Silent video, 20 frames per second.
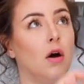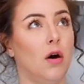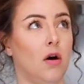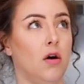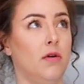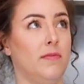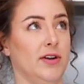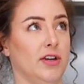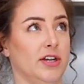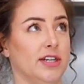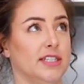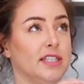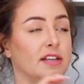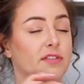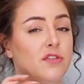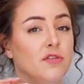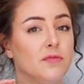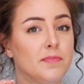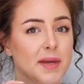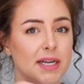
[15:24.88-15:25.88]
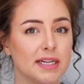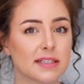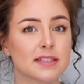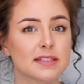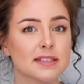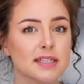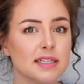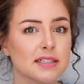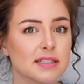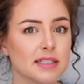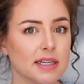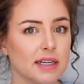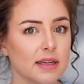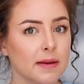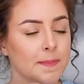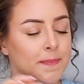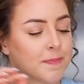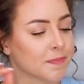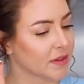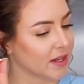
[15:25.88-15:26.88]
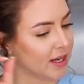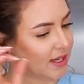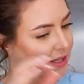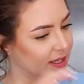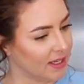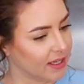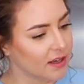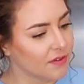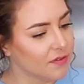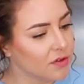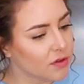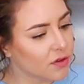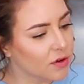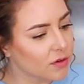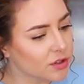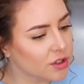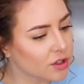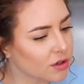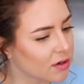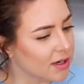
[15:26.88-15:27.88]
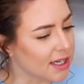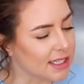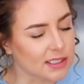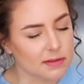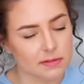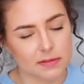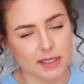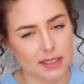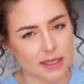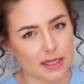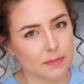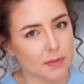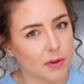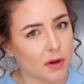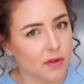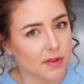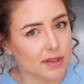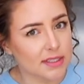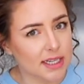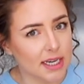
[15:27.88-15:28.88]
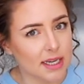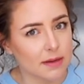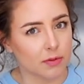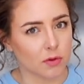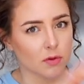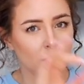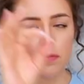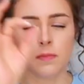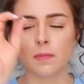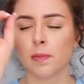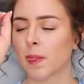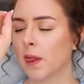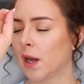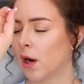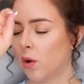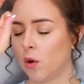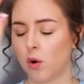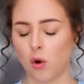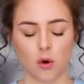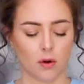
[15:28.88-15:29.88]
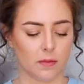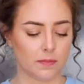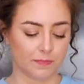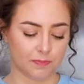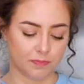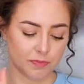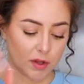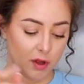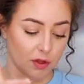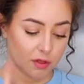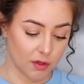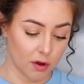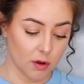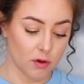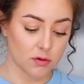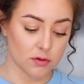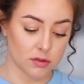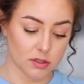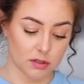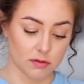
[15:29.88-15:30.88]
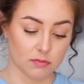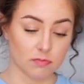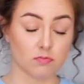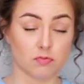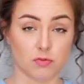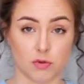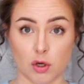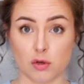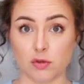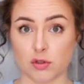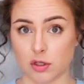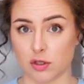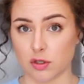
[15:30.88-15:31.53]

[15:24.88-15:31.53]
Oh my goodness, if you've been to Zizzi, and they give you those crisps that they put on the table, those, those are